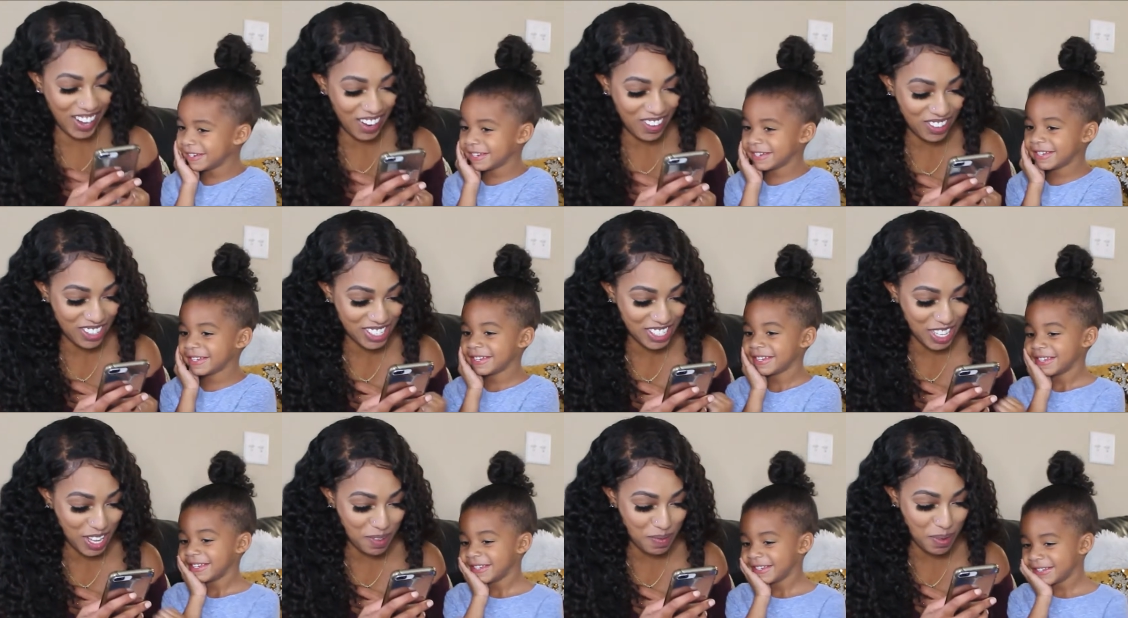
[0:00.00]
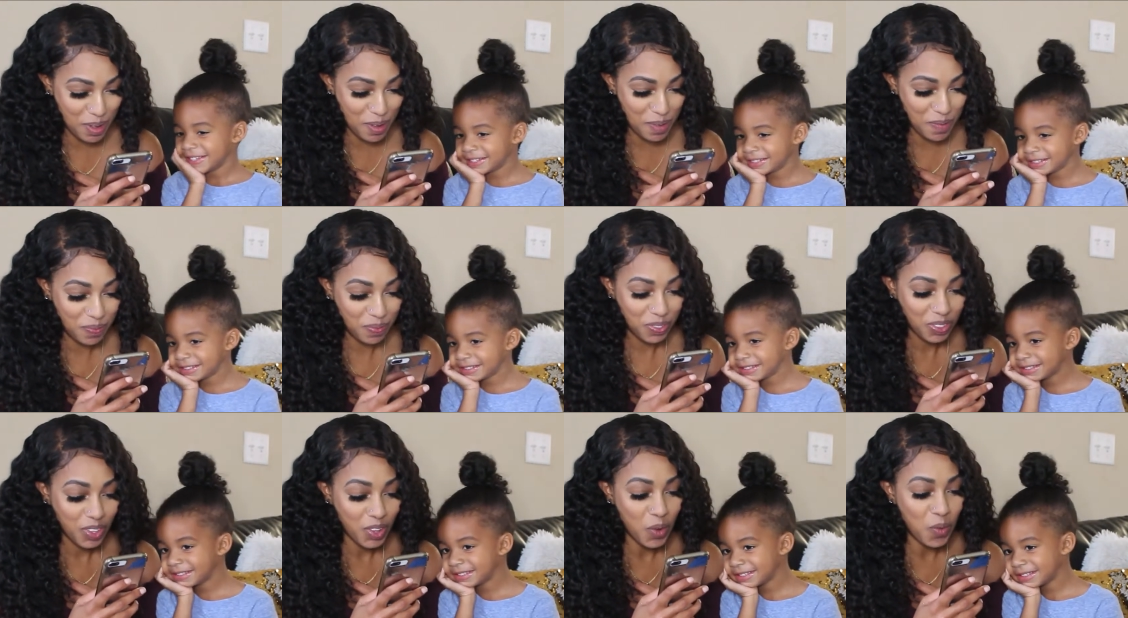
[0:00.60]
Speaker 1: Okay, we'll skip it.
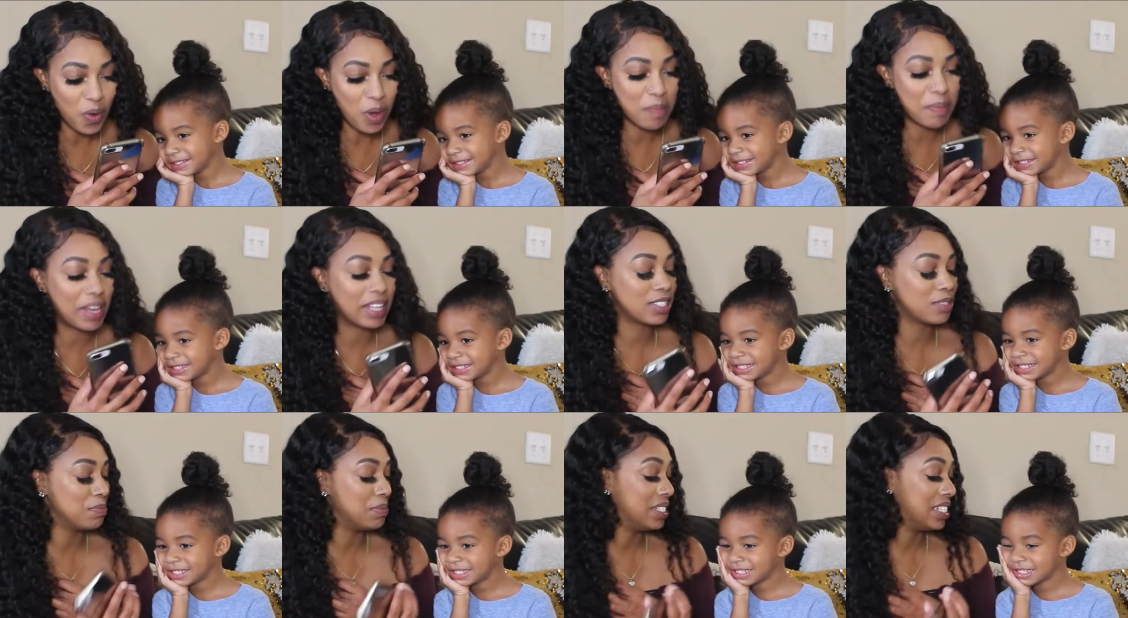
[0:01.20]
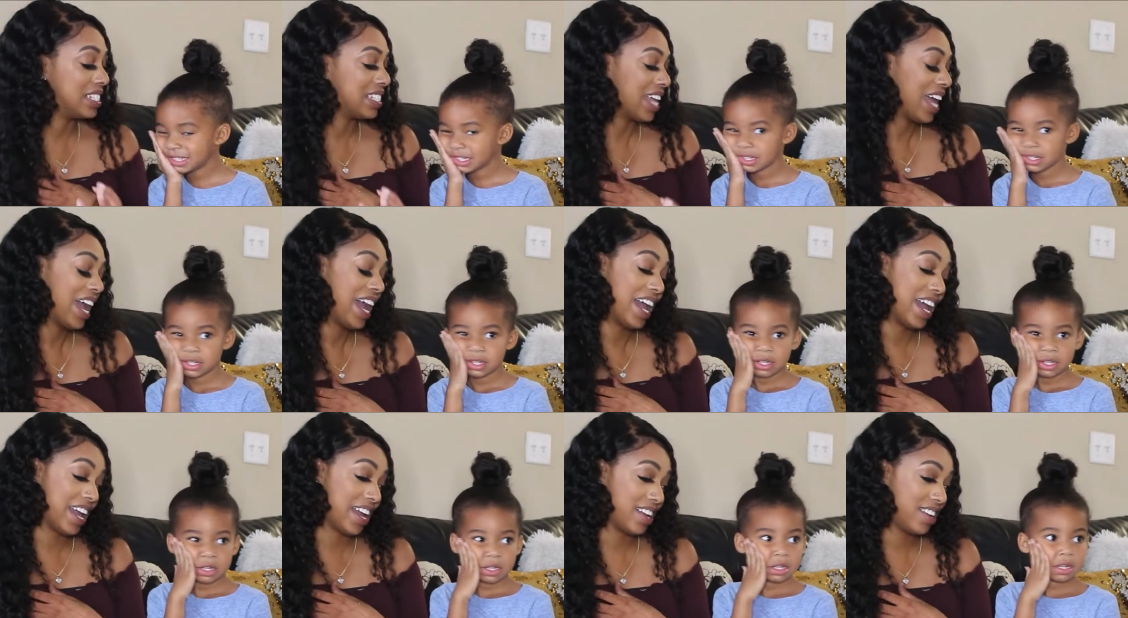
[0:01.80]
What makes me
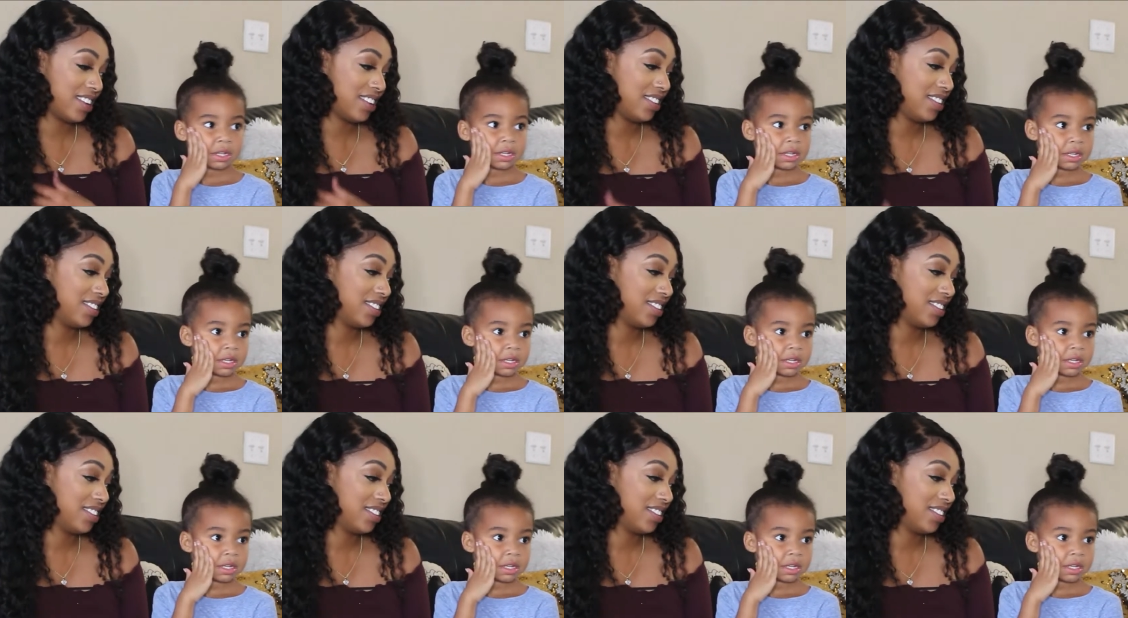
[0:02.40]
sad?